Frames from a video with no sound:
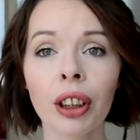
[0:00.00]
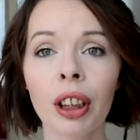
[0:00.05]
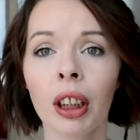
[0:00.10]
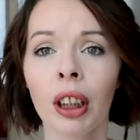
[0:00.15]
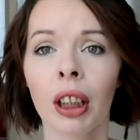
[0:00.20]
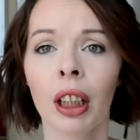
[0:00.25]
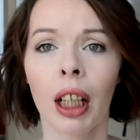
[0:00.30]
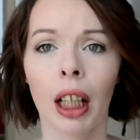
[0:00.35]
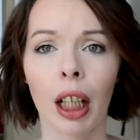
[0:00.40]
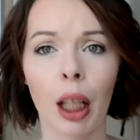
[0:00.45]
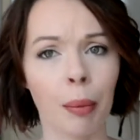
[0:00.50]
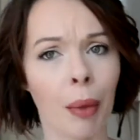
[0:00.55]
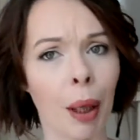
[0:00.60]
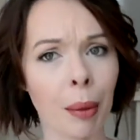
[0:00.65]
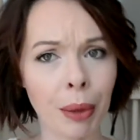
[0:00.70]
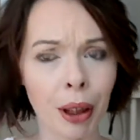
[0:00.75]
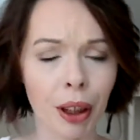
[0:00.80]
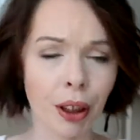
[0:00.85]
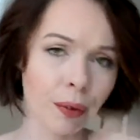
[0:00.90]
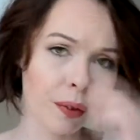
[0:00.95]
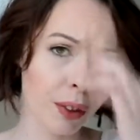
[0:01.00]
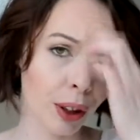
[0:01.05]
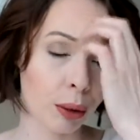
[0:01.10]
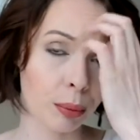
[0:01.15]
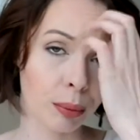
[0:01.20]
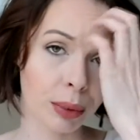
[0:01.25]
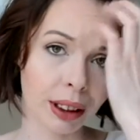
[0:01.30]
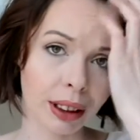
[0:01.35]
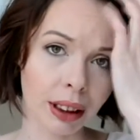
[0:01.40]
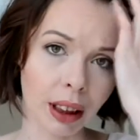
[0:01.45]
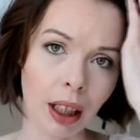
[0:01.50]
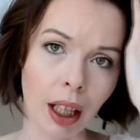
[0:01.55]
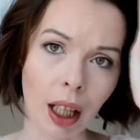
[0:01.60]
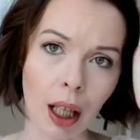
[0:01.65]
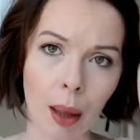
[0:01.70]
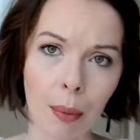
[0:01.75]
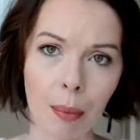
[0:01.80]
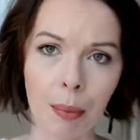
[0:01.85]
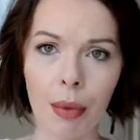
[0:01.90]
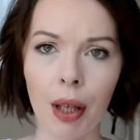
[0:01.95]
Um, I'm gonna film
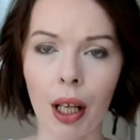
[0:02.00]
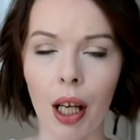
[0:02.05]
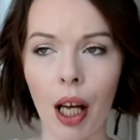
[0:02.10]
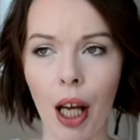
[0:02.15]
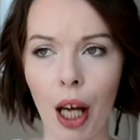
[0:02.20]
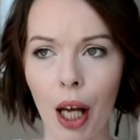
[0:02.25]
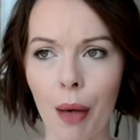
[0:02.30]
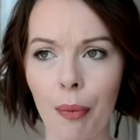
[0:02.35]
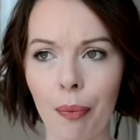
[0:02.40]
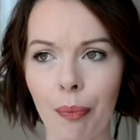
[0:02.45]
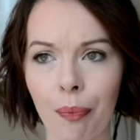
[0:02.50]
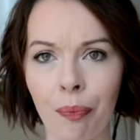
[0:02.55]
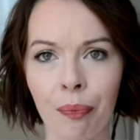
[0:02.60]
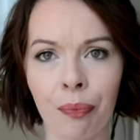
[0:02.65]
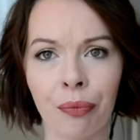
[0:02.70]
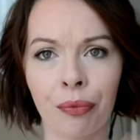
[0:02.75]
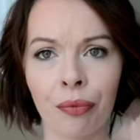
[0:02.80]
some um,